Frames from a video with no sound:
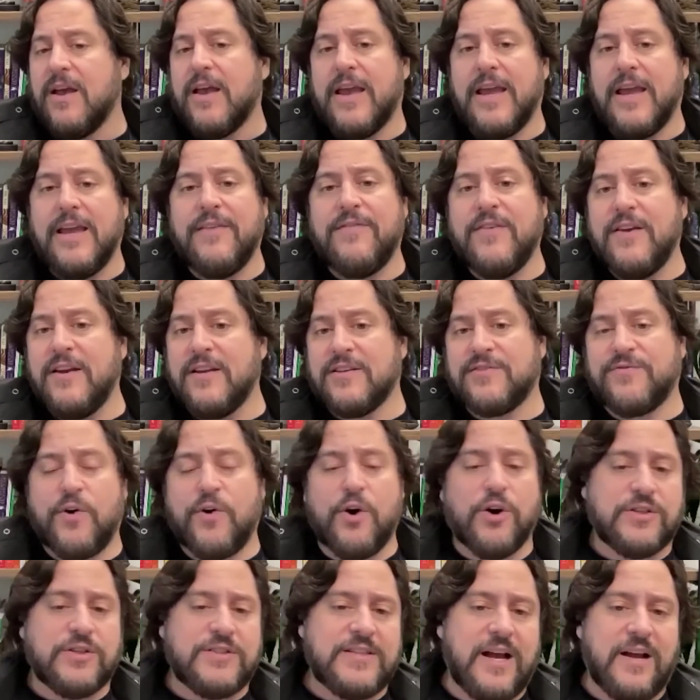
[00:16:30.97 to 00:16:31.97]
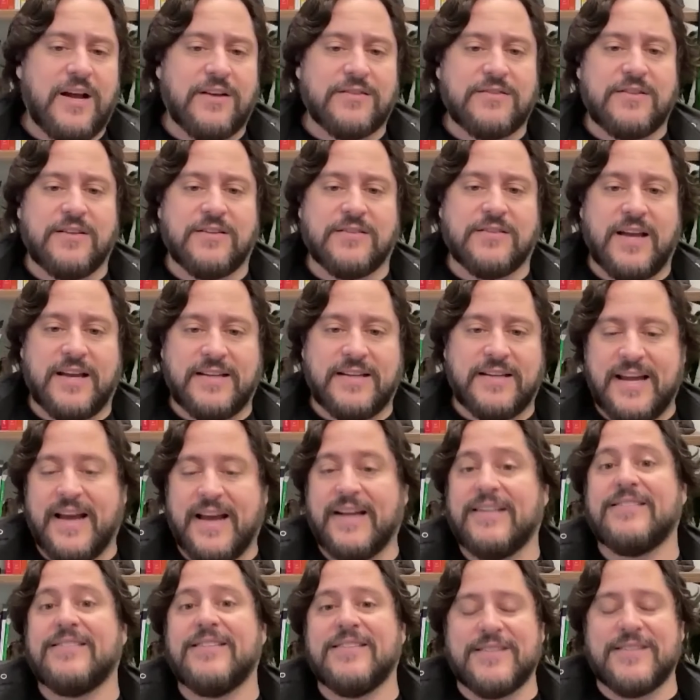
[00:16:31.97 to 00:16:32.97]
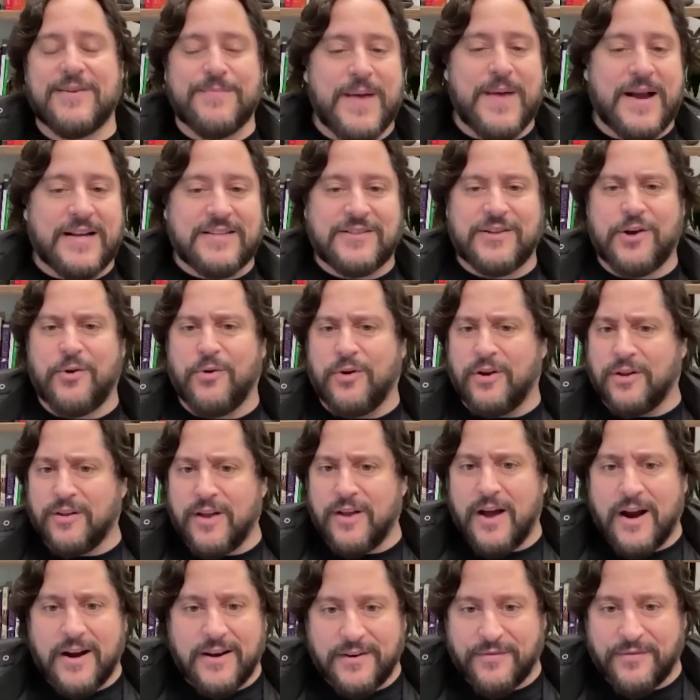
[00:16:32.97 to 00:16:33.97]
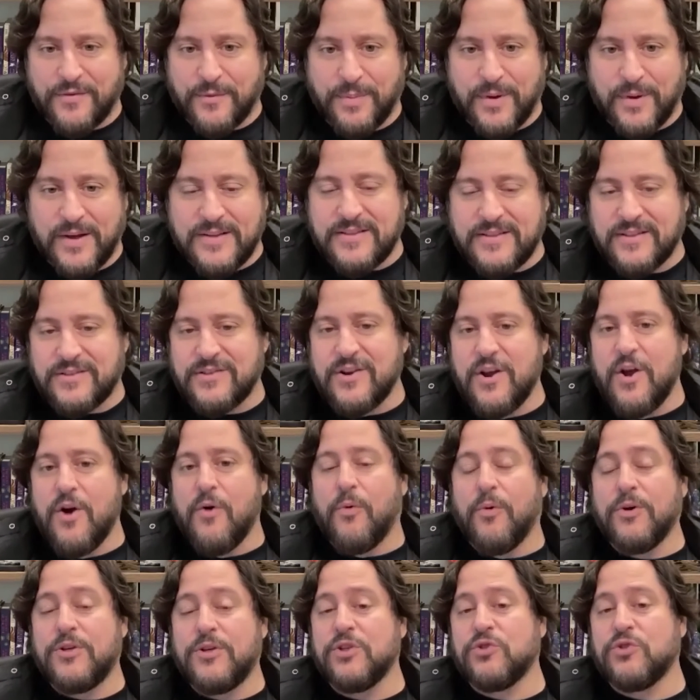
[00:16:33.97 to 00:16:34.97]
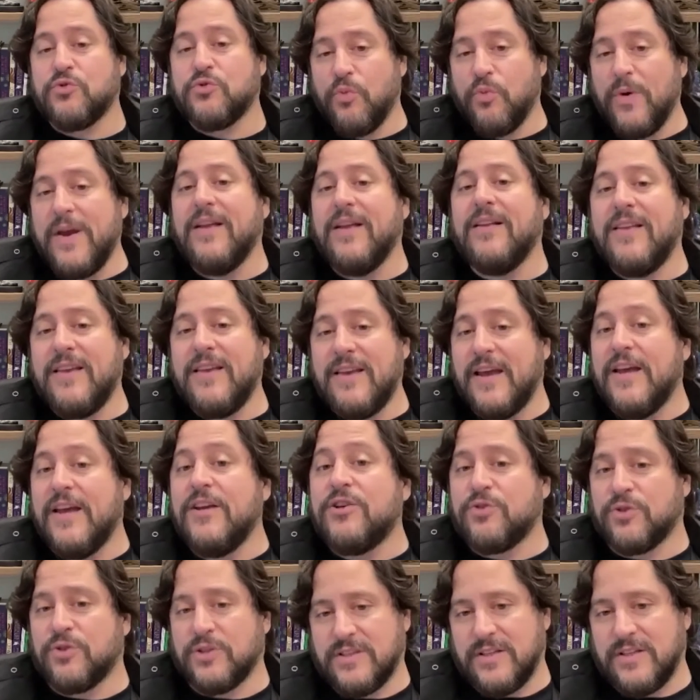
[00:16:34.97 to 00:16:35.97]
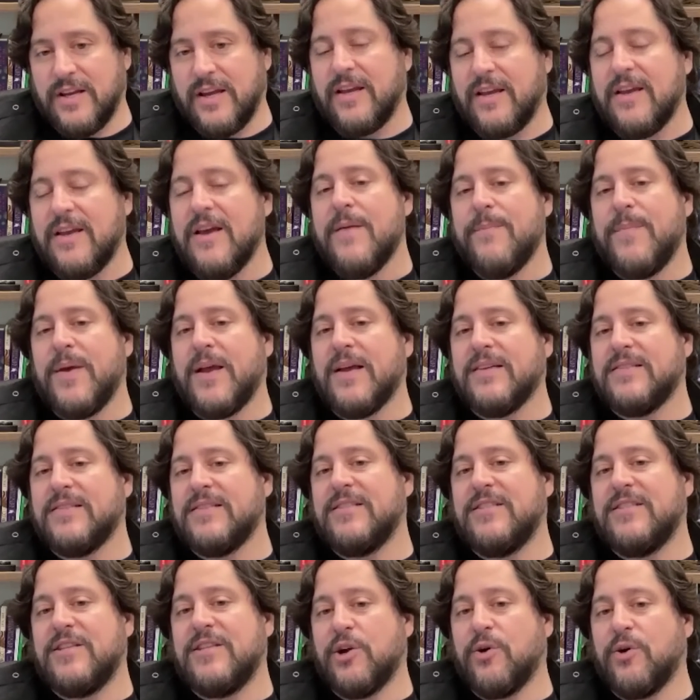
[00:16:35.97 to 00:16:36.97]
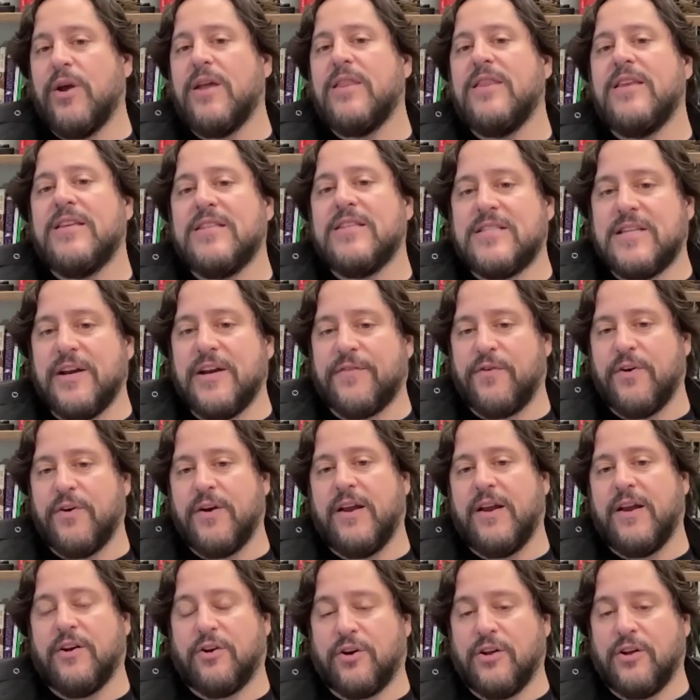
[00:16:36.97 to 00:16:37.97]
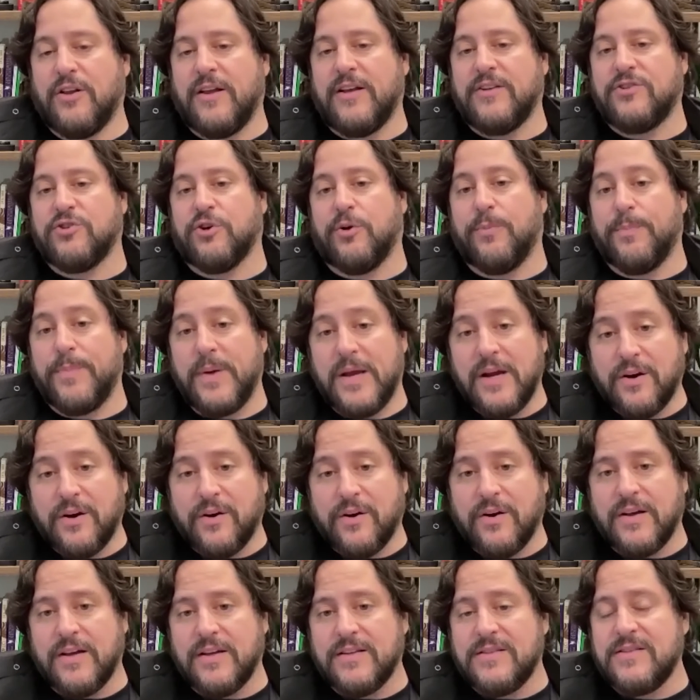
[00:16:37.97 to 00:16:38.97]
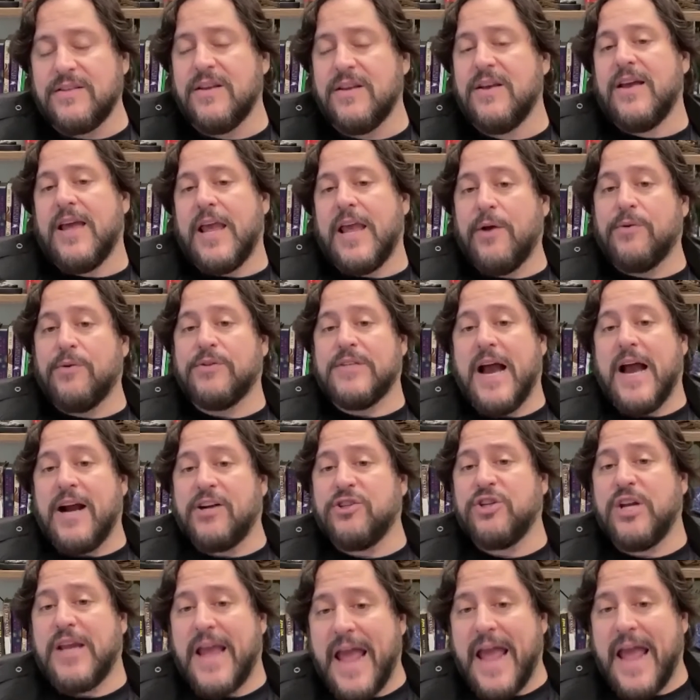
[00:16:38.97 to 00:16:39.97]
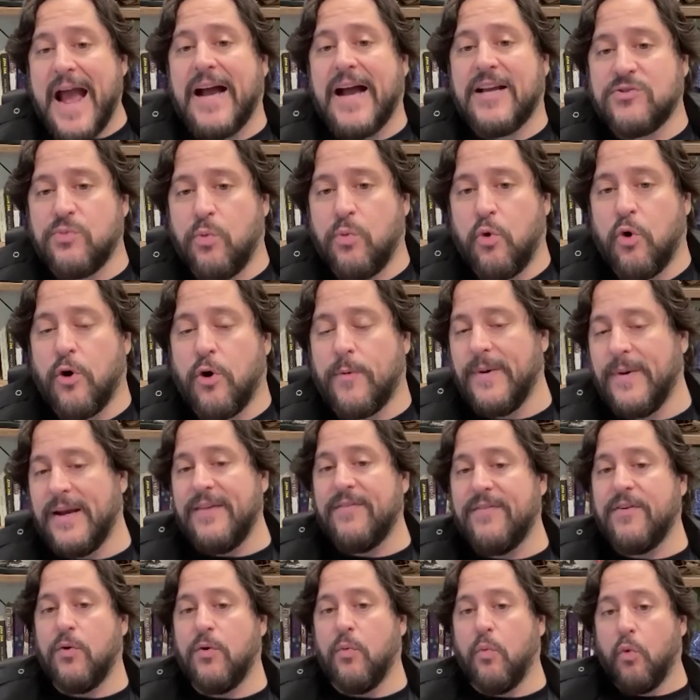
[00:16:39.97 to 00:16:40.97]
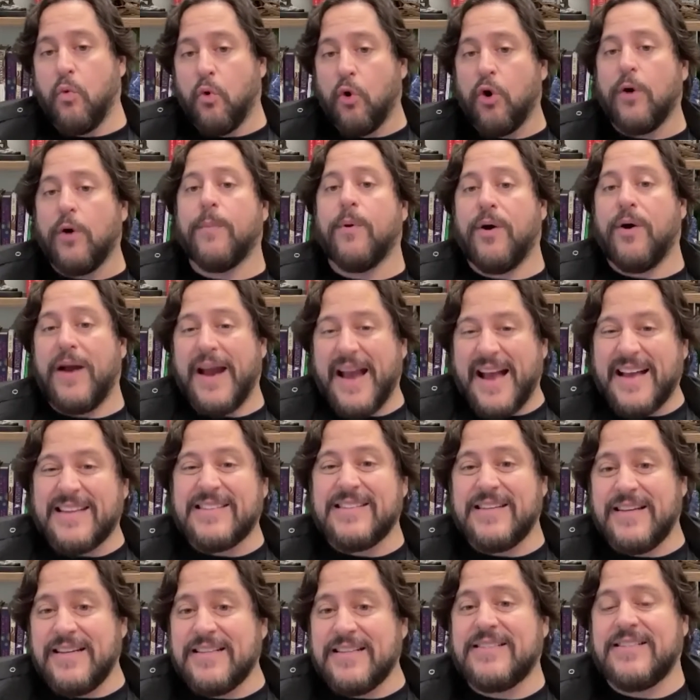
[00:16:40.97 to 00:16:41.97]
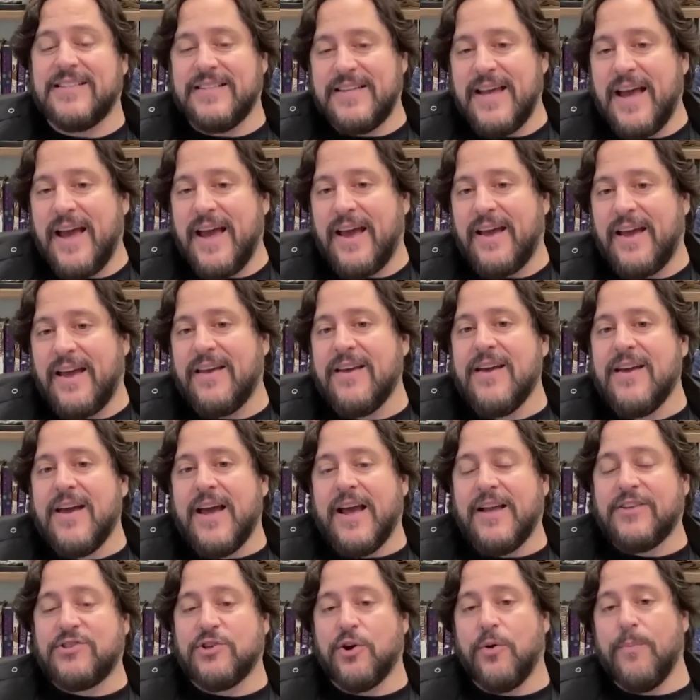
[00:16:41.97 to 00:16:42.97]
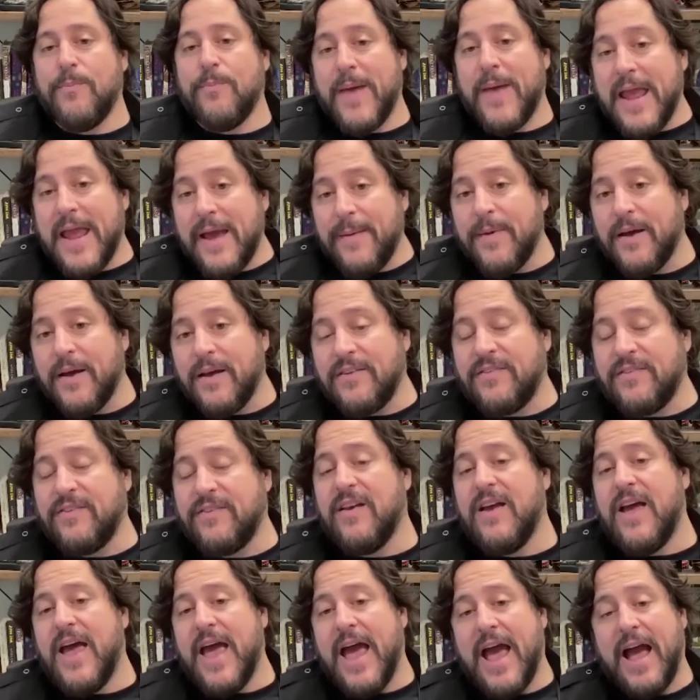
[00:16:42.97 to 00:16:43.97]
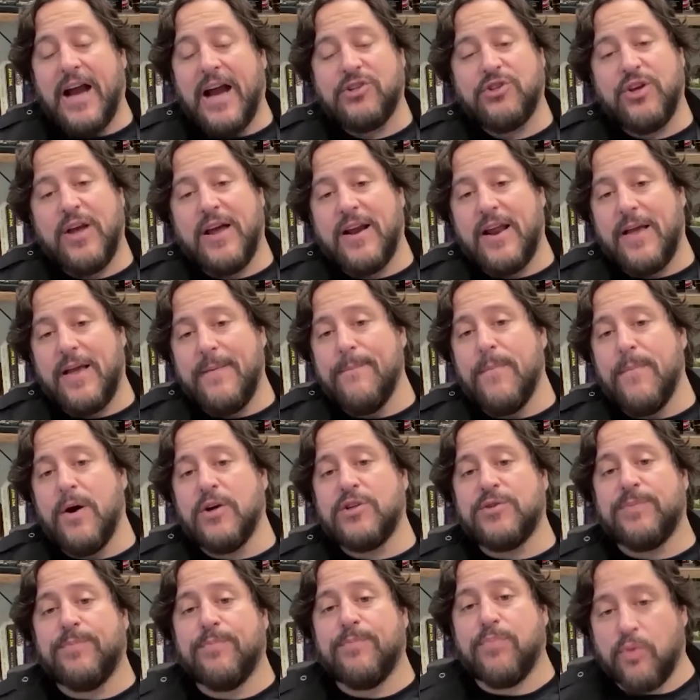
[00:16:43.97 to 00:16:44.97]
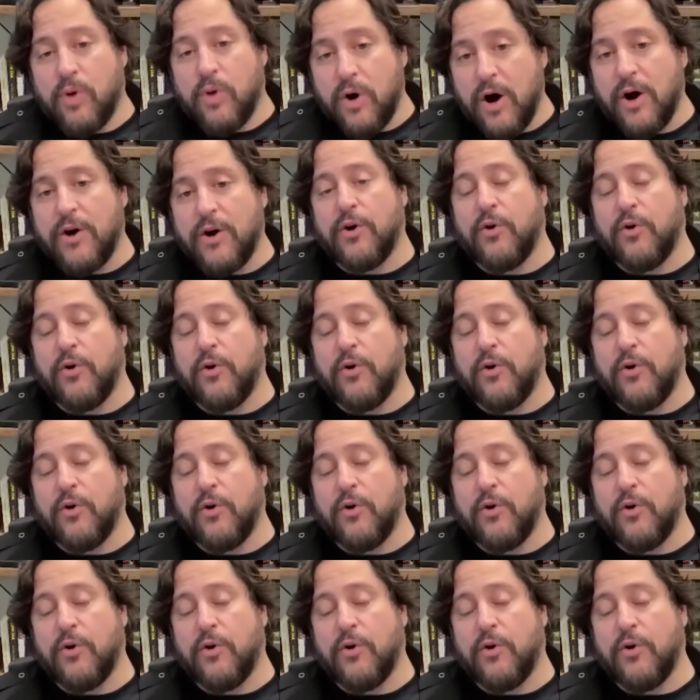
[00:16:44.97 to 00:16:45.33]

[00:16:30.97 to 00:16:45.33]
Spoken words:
even as far south as like Texas and Mexico and a lot of different places, which is really interesting because during these different interglacial periods, it was actually as warm and even warmer as it is today. And so mammoths actually had a much broader